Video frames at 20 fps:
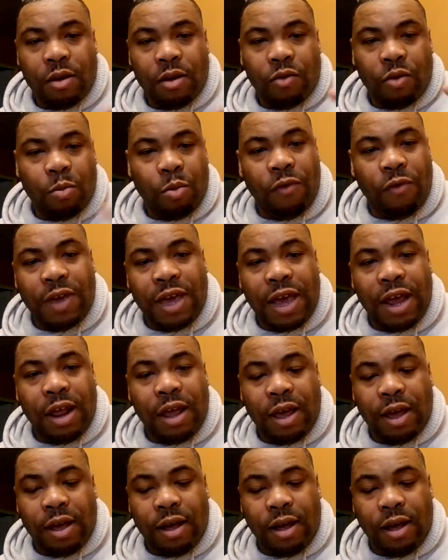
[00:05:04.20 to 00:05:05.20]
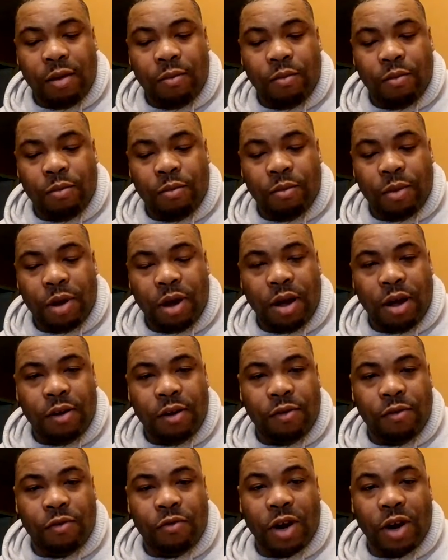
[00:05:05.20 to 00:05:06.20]
we're both getting a
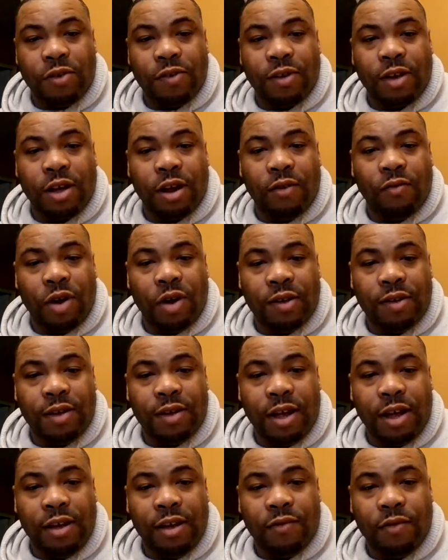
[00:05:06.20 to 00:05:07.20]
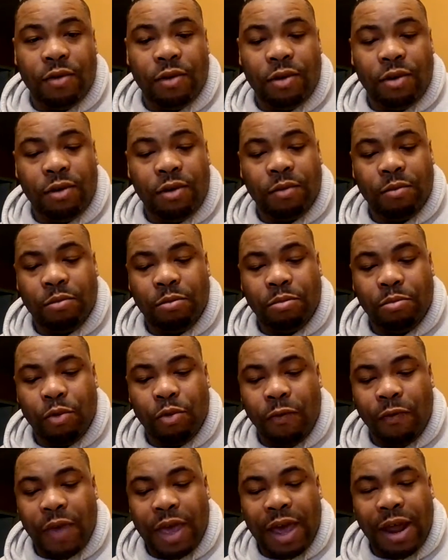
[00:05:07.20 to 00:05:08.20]
director's cut of Resident Evil,
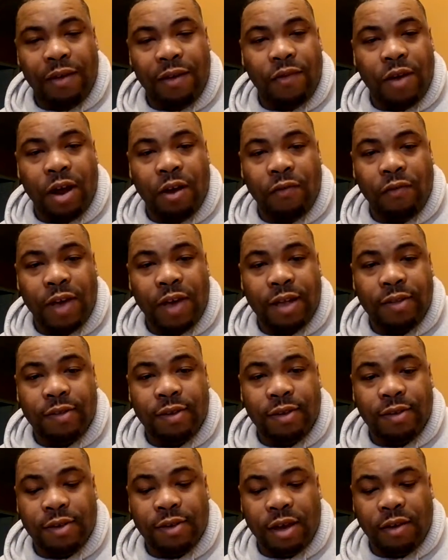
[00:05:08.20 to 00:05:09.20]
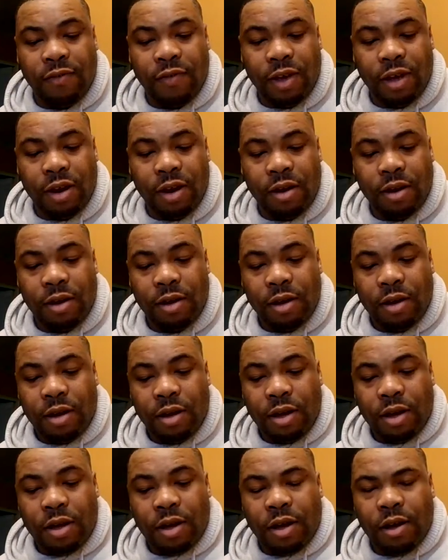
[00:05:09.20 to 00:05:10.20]
both getting Final Fantasy VII.
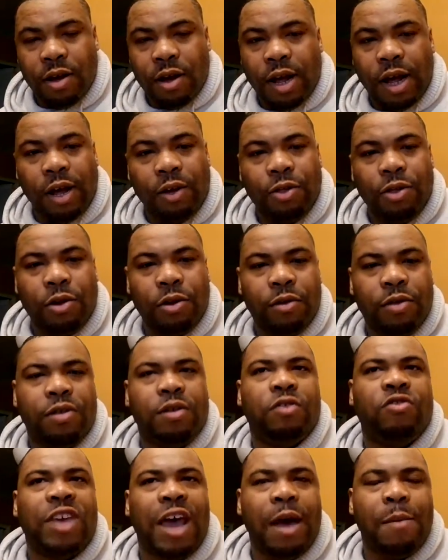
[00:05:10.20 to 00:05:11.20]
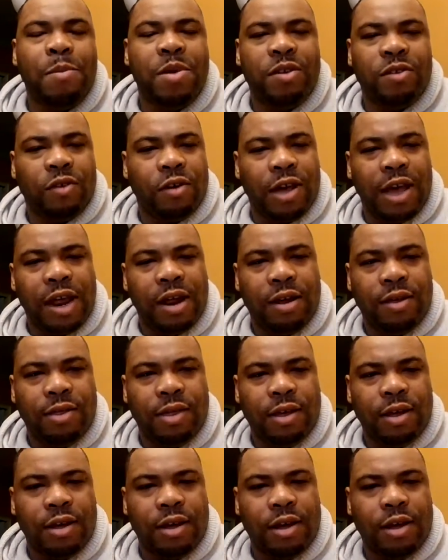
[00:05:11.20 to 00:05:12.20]
Although the Japanese are getting
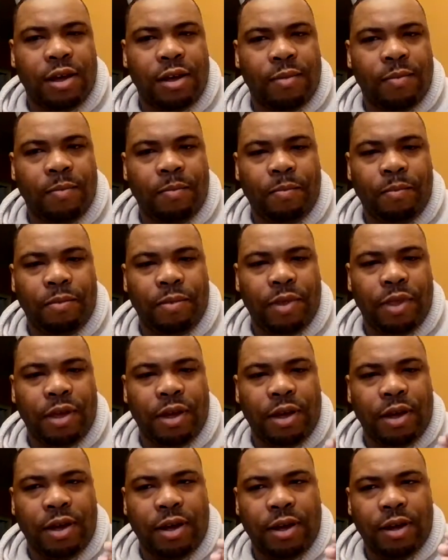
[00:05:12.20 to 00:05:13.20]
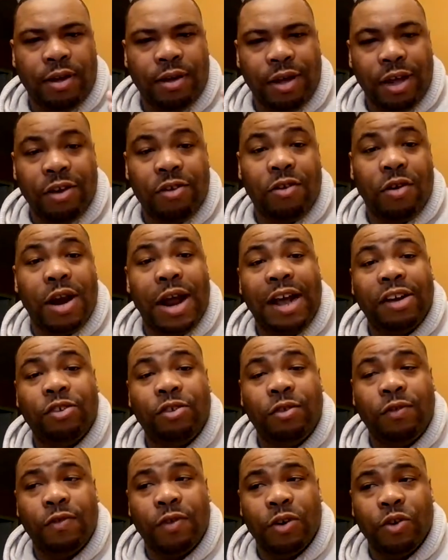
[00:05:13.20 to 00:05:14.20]
the
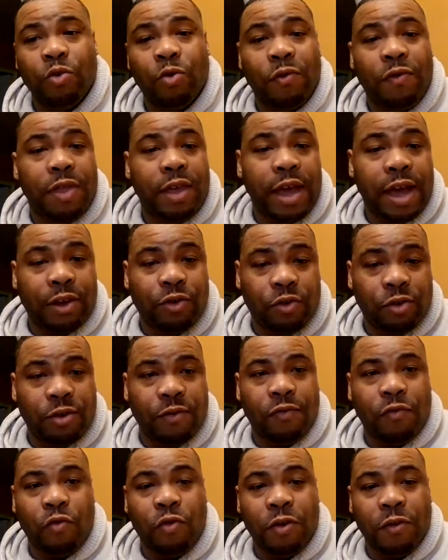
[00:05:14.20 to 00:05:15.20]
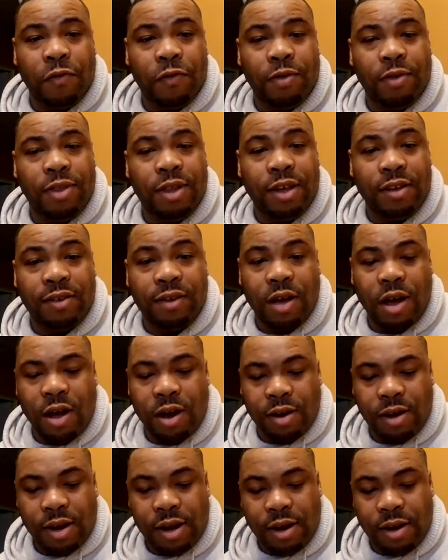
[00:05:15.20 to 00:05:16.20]
international version with the extra fourth disc
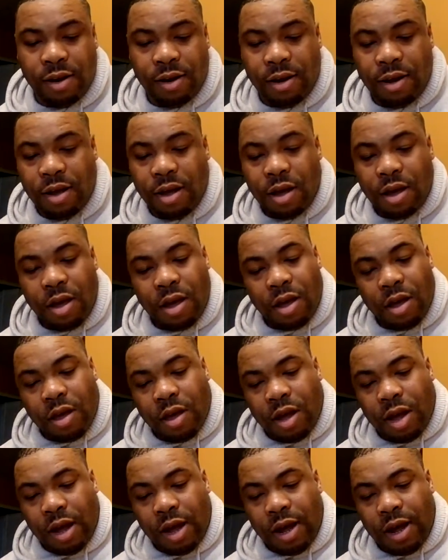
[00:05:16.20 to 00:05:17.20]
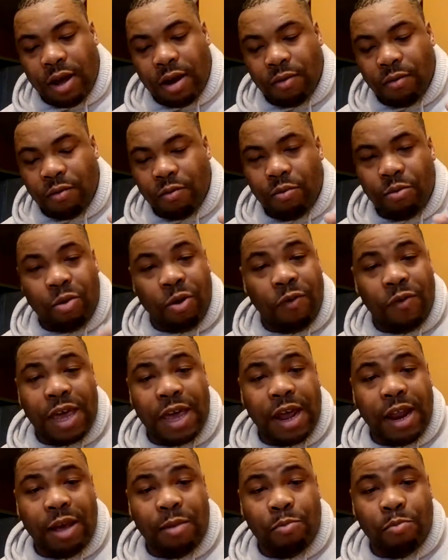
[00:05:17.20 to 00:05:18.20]
content, both
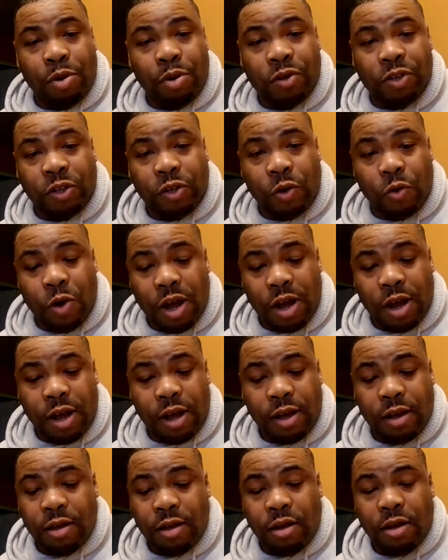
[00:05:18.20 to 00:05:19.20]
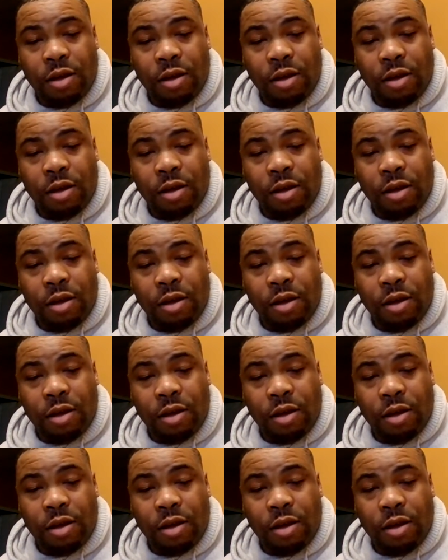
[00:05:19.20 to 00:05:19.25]
getting Persona,